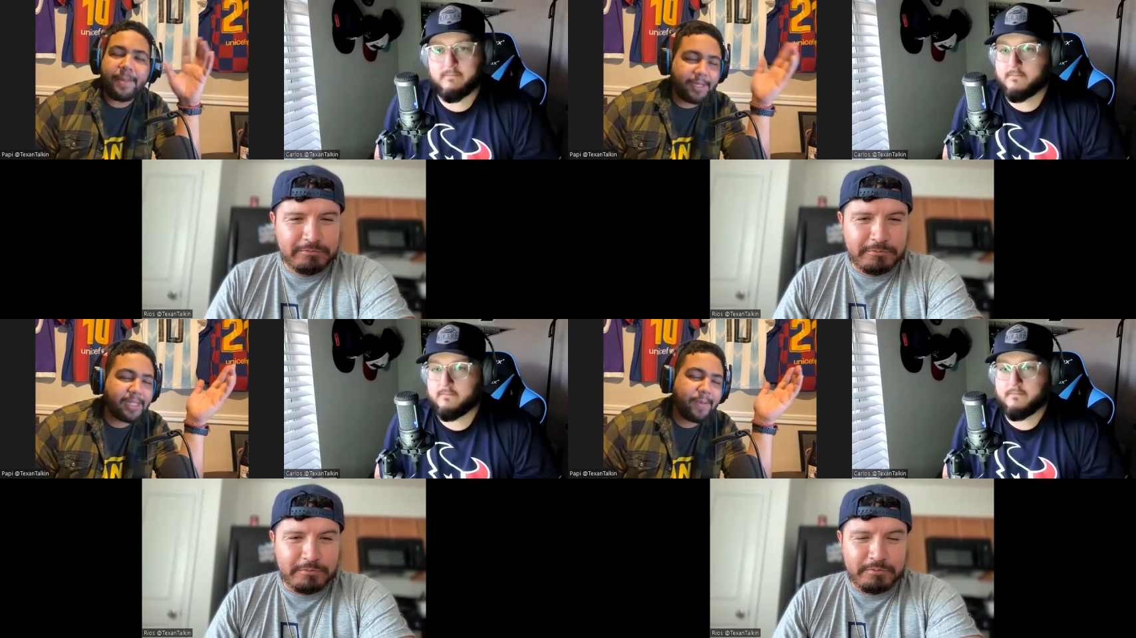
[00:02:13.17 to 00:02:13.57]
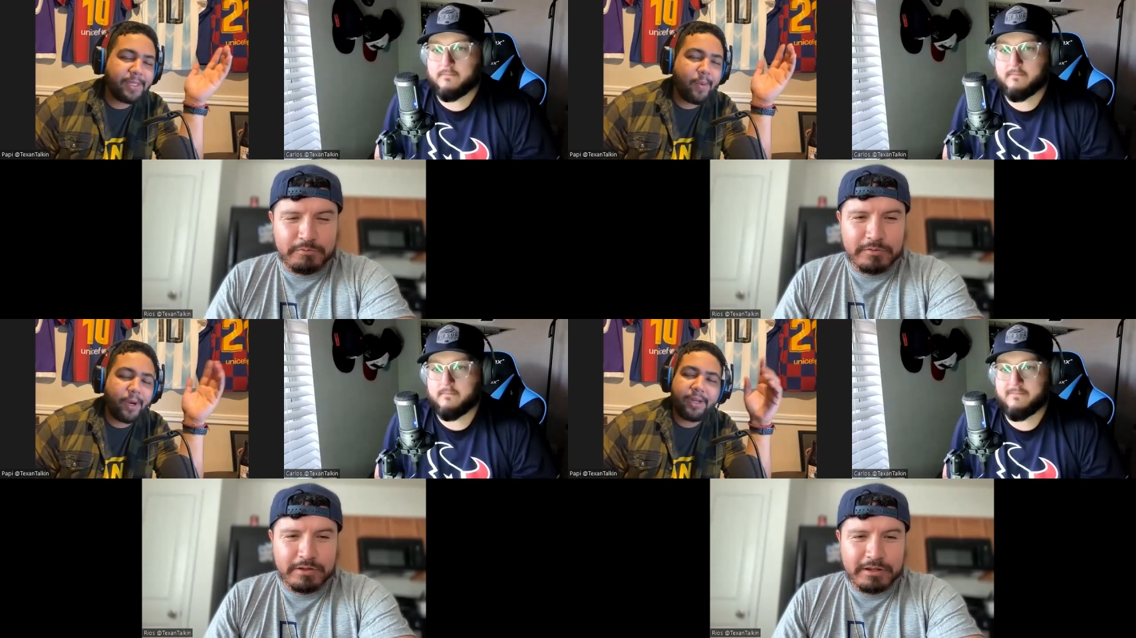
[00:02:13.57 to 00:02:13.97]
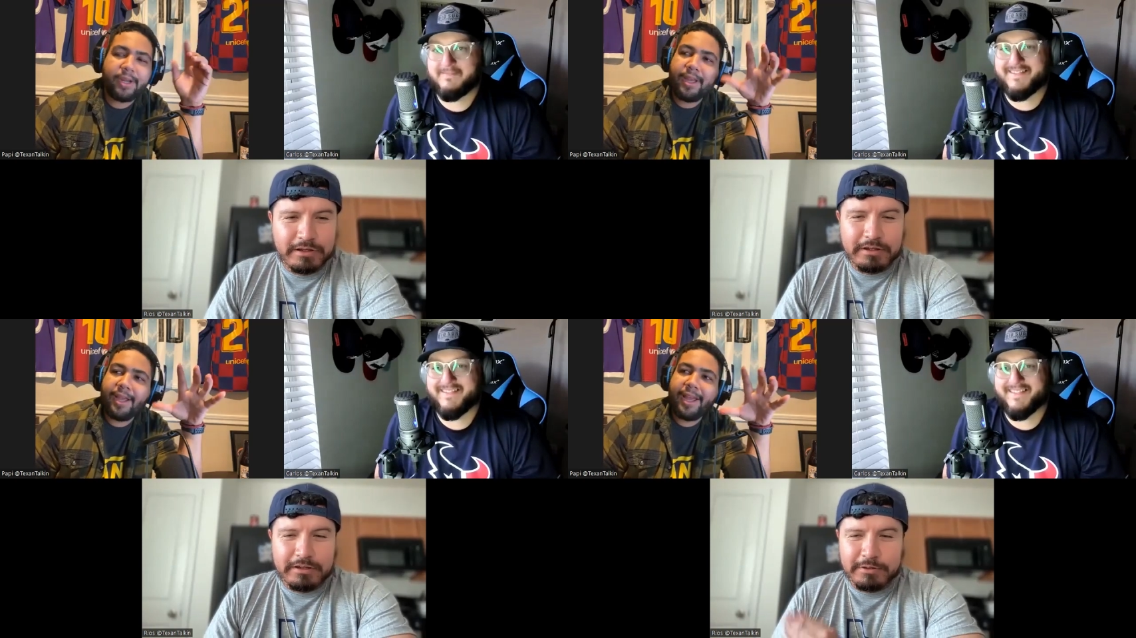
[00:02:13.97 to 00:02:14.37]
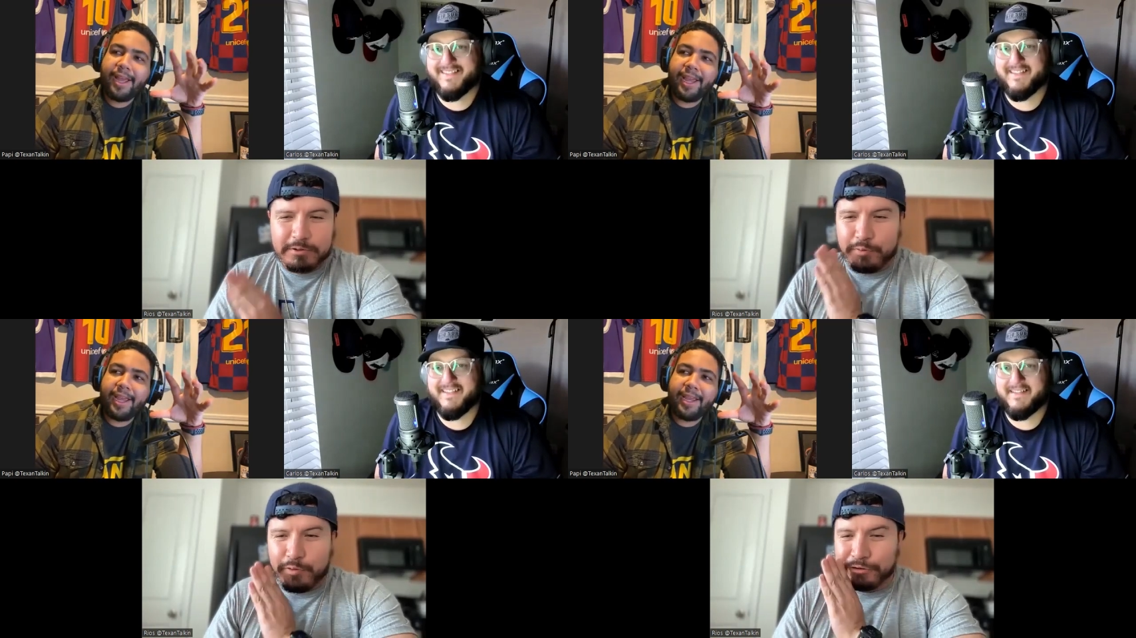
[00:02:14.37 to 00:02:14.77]
Speaker 1: because I was at work.
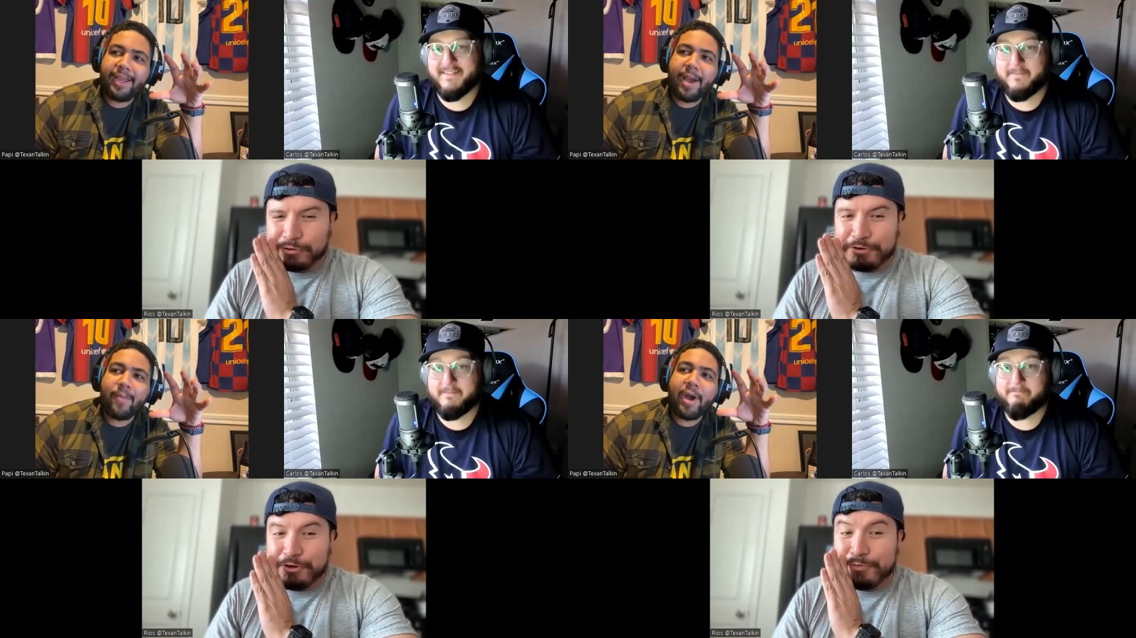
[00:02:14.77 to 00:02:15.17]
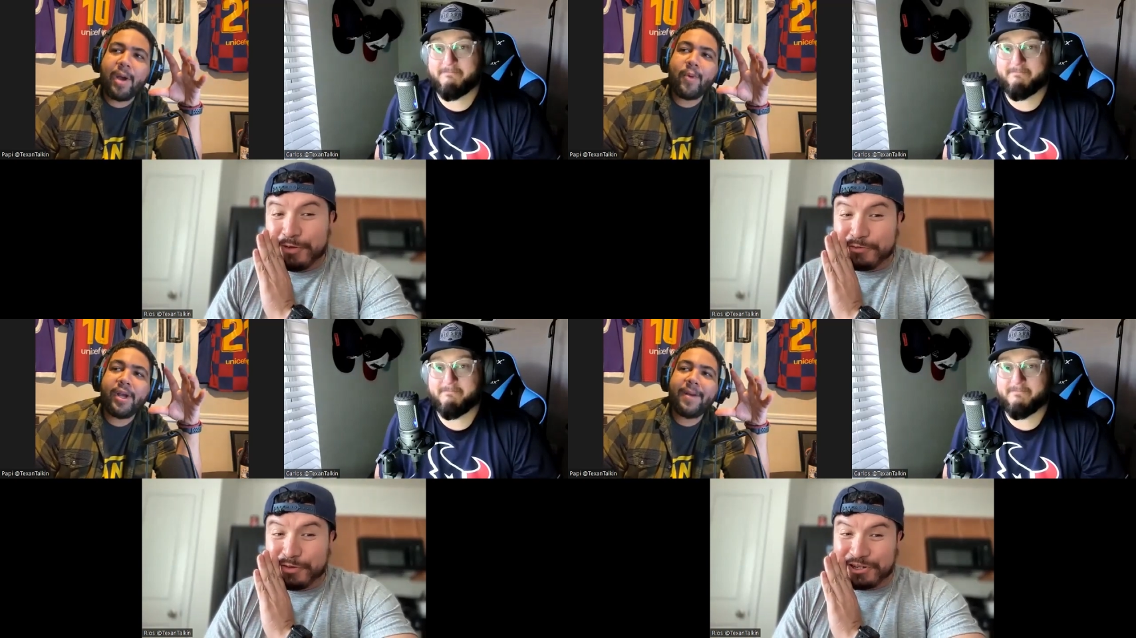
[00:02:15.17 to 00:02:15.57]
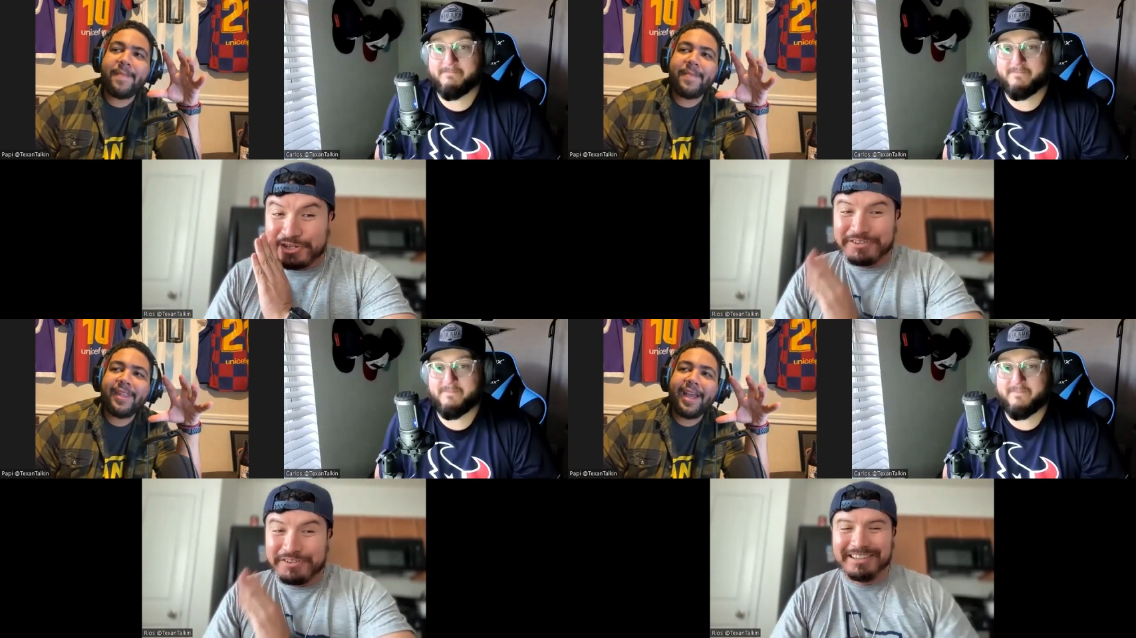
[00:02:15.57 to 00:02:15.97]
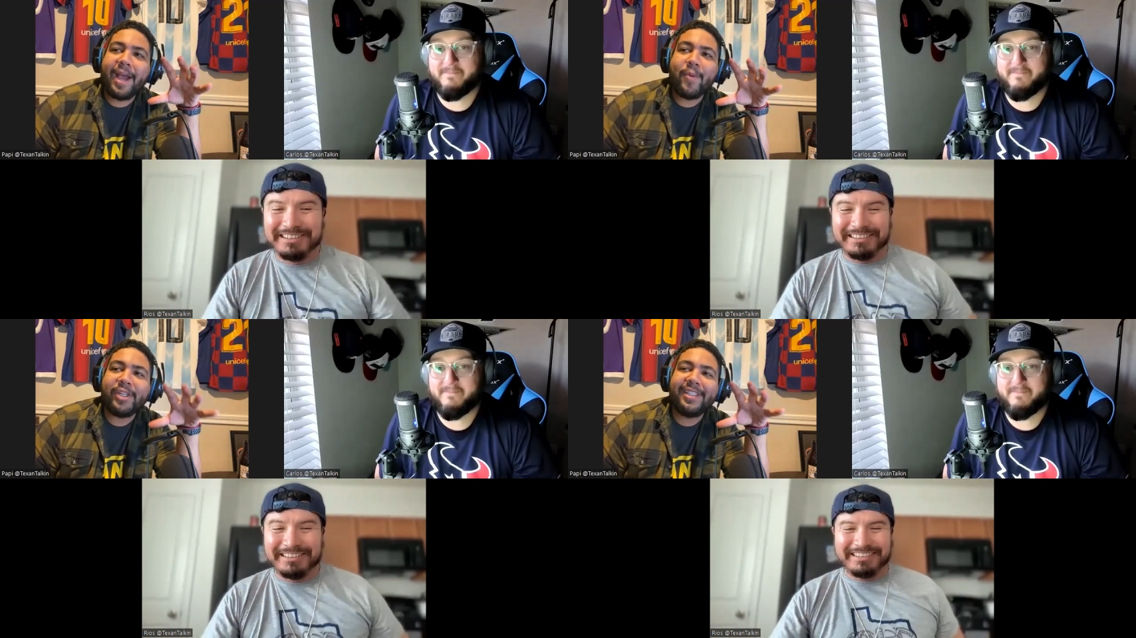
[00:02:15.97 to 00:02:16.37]
Spoiler, I'm, I'm, wa-
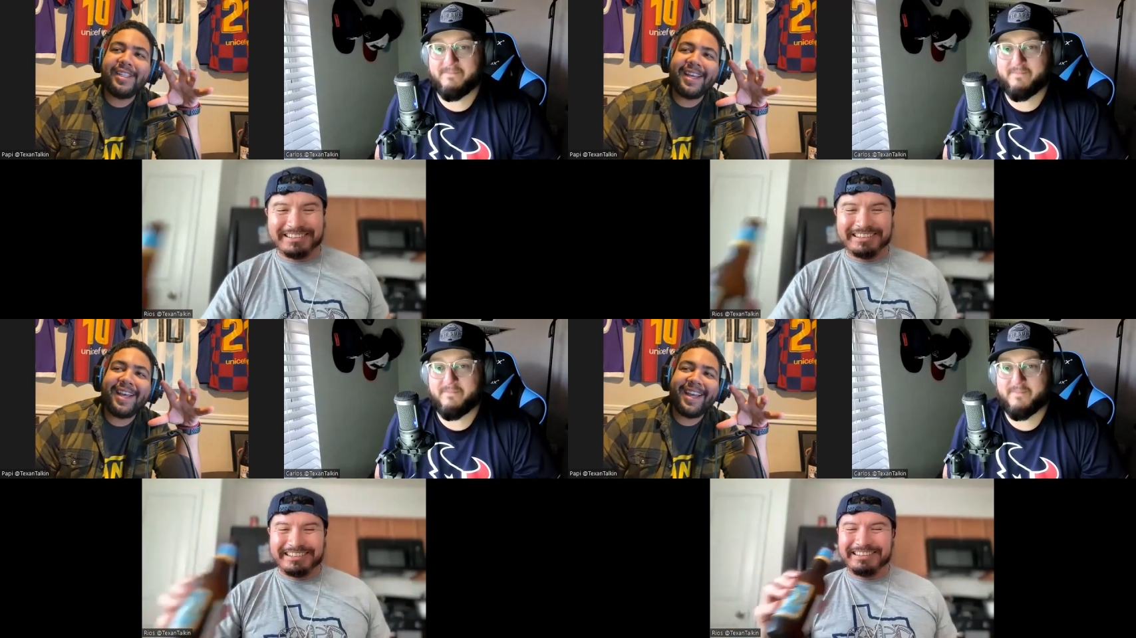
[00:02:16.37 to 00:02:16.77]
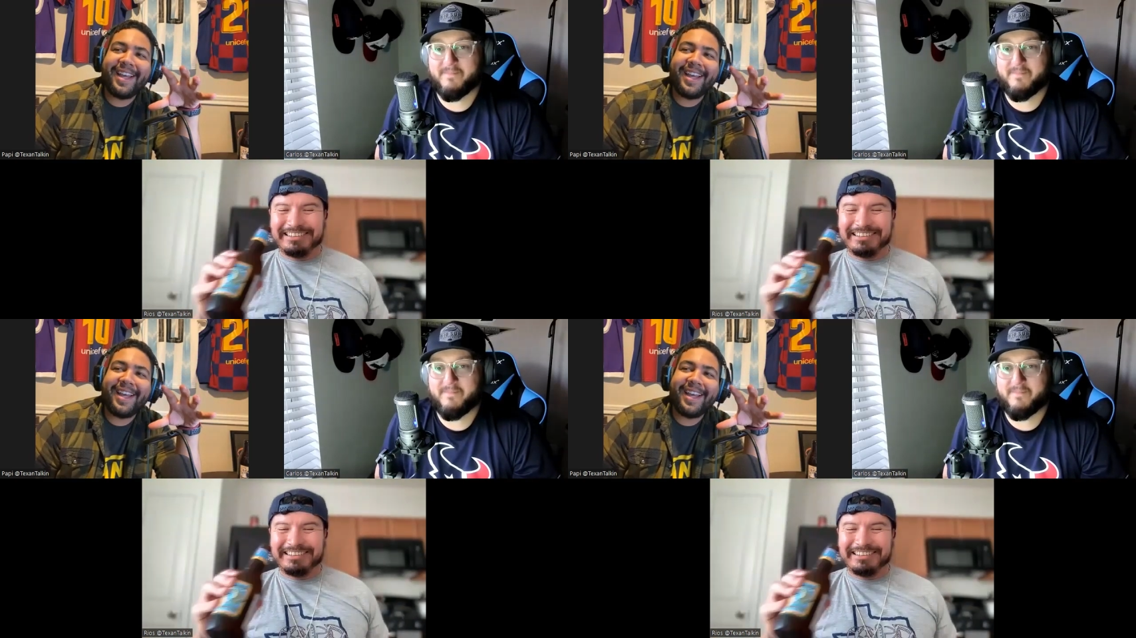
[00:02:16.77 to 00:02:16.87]
I'm, watching the